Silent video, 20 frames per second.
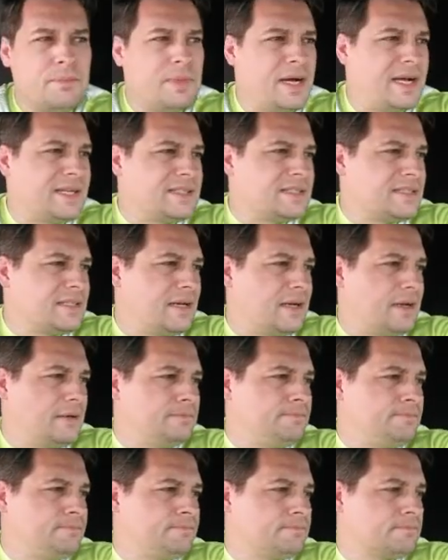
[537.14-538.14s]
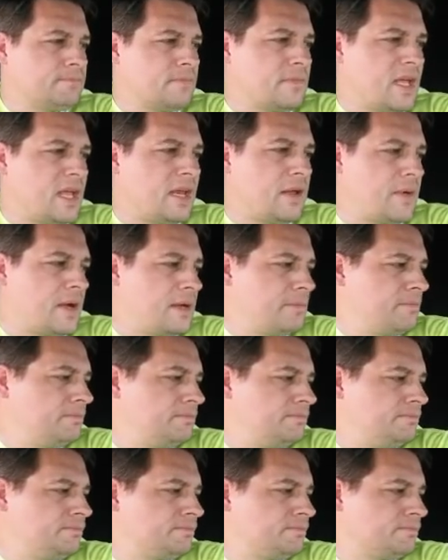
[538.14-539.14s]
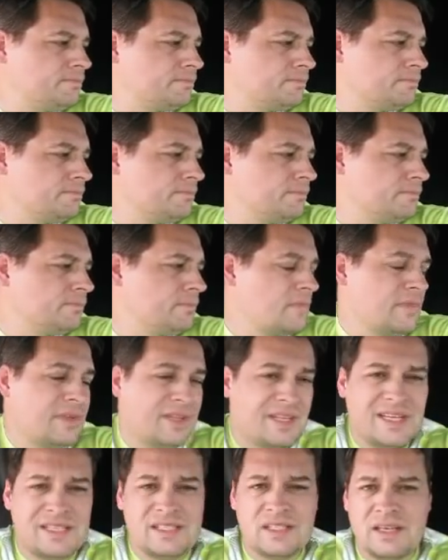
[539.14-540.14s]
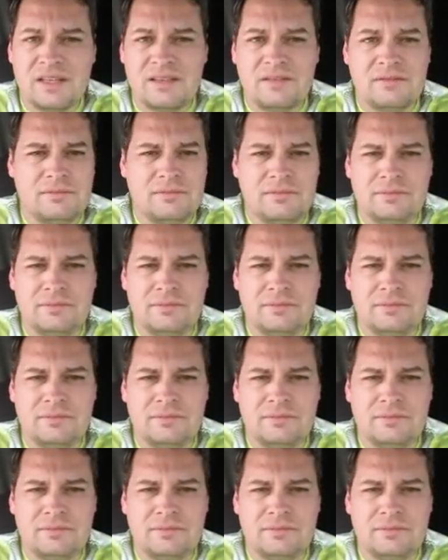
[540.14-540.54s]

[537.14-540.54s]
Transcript: But uh, anyway, that's it.